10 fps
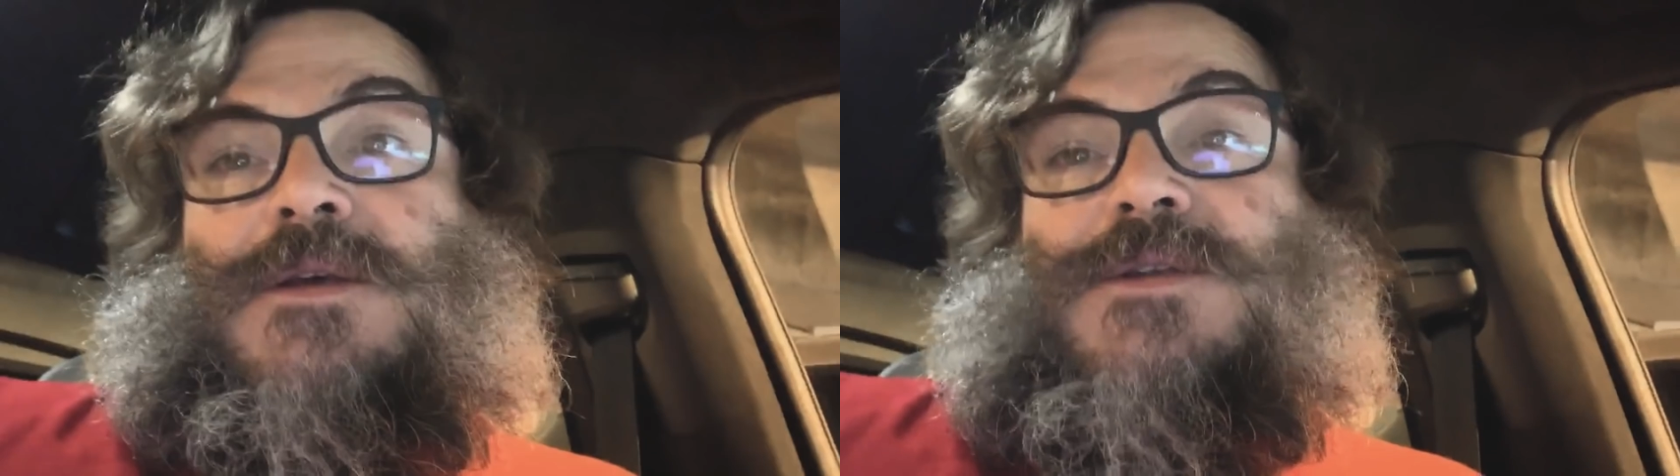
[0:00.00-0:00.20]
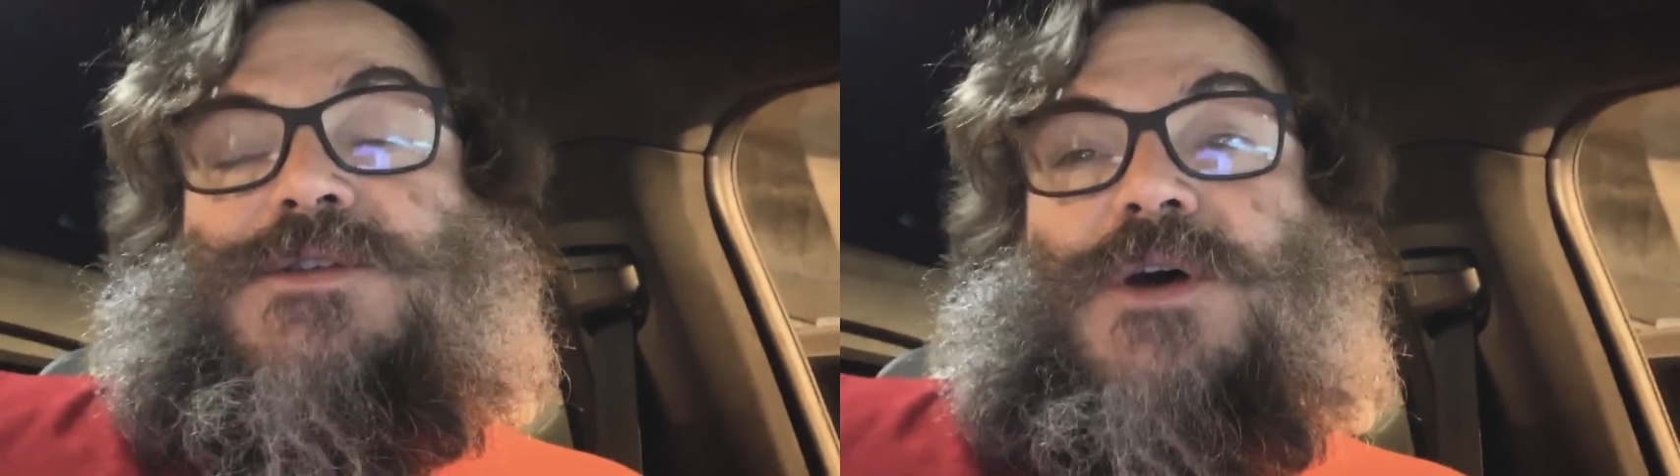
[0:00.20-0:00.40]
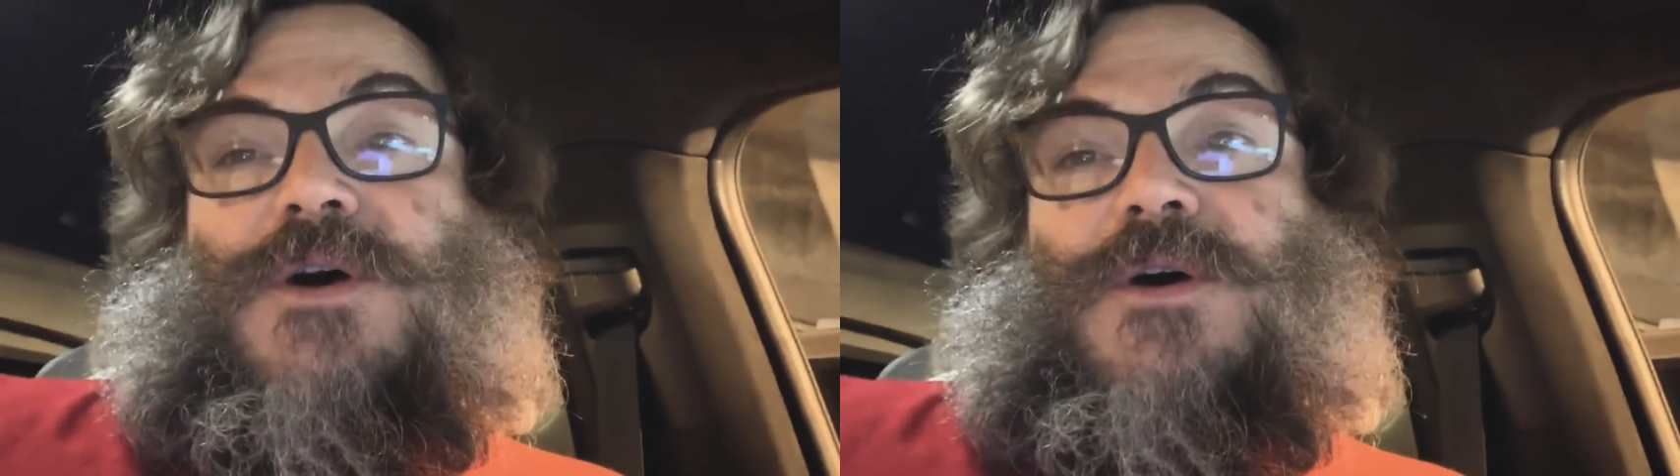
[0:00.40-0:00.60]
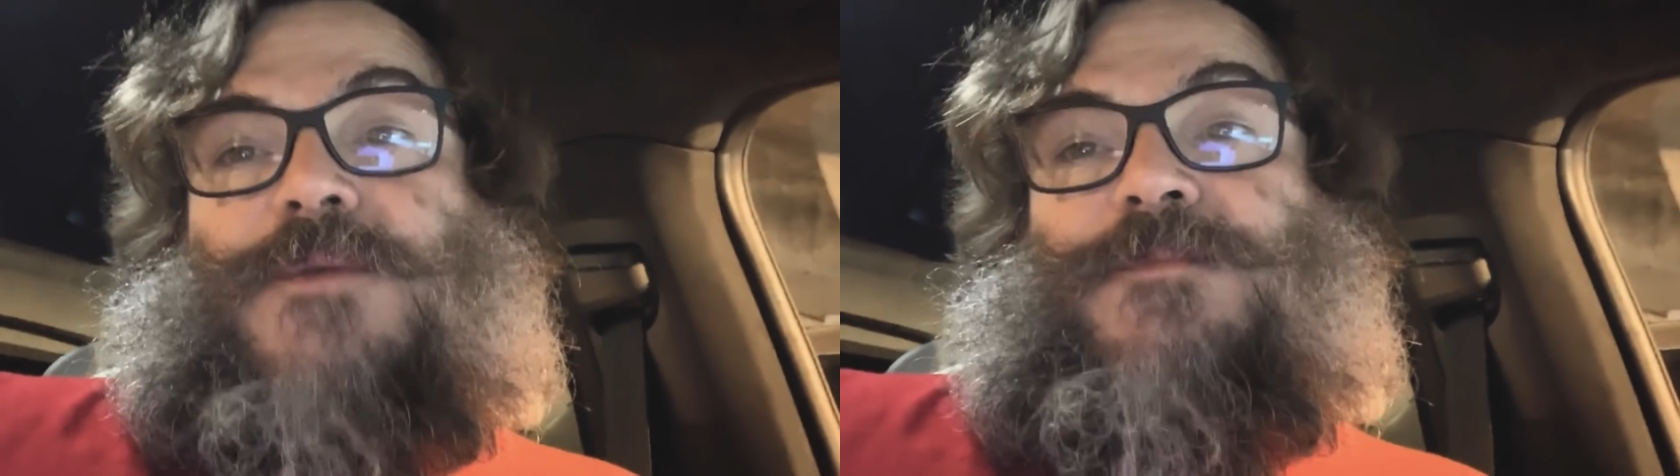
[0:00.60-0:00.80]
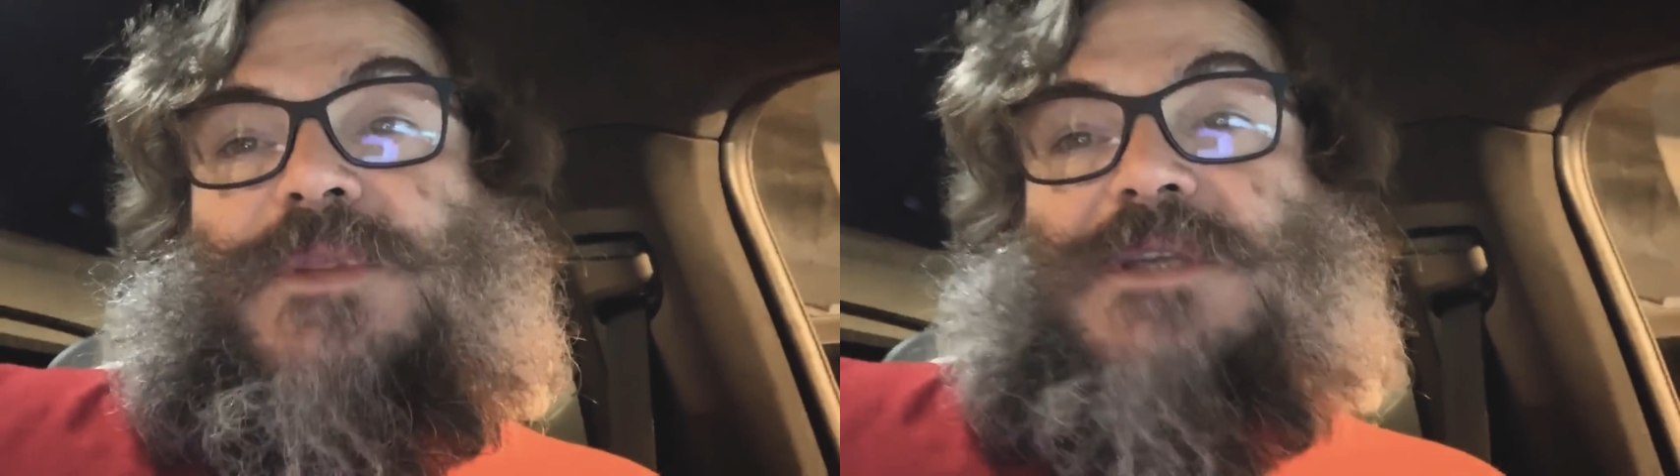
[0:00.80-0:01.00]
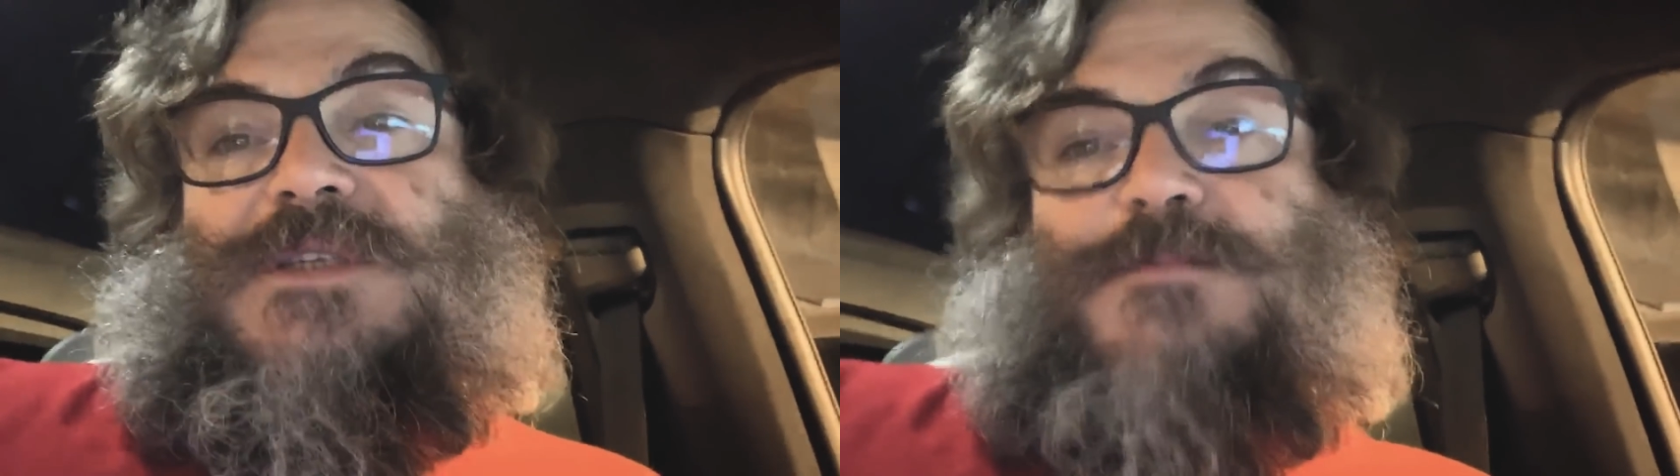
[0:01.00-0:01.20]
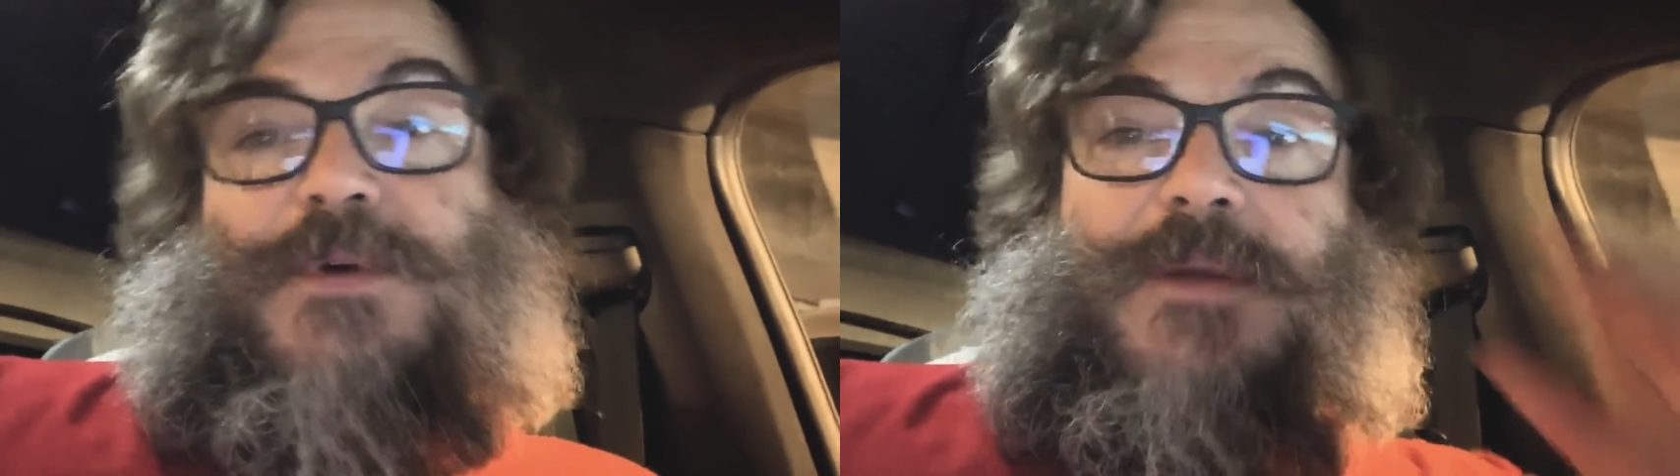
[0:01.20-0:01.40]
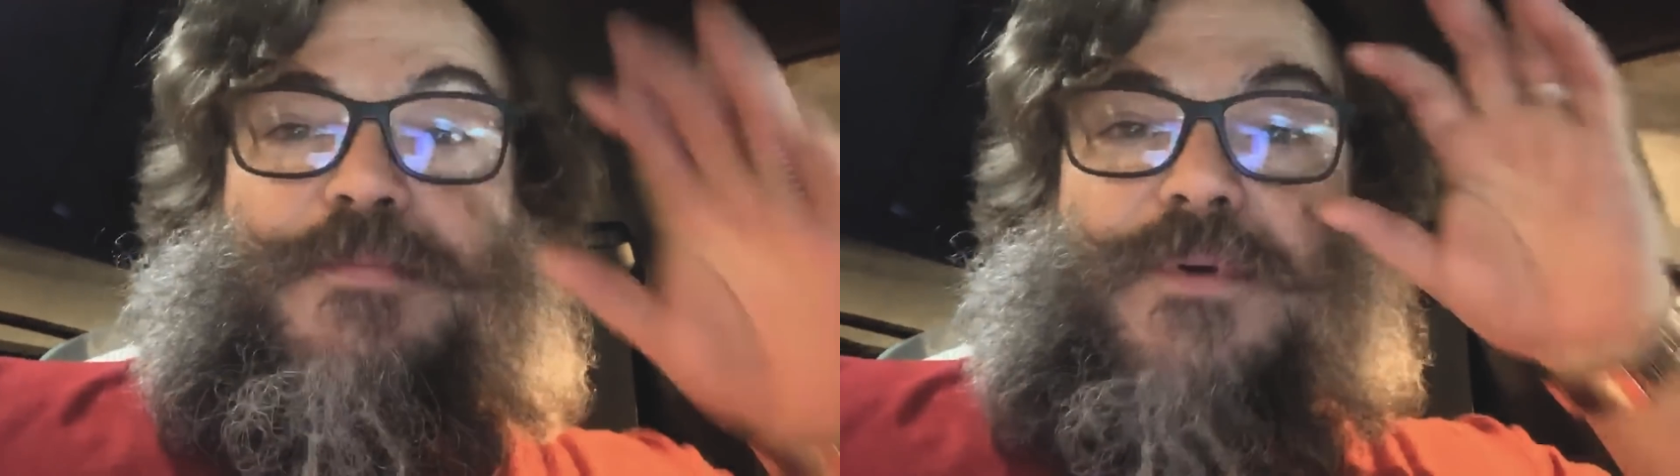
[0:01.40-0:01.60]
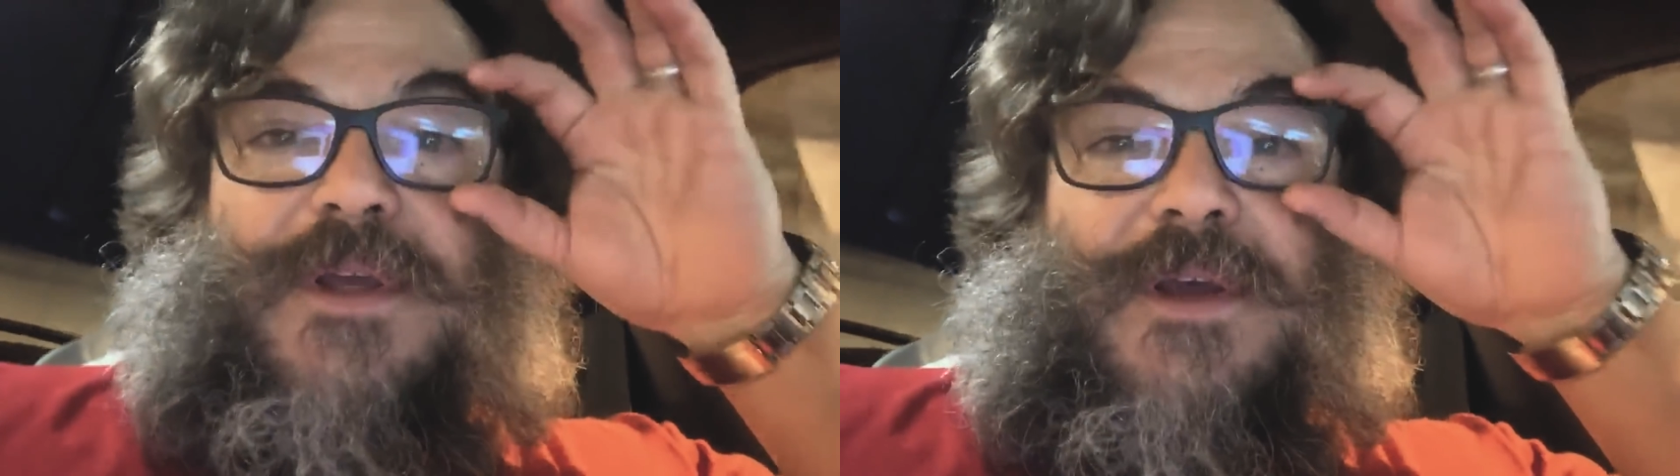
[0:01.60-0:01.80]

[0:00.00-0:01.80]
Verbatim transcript: So this has been a pretty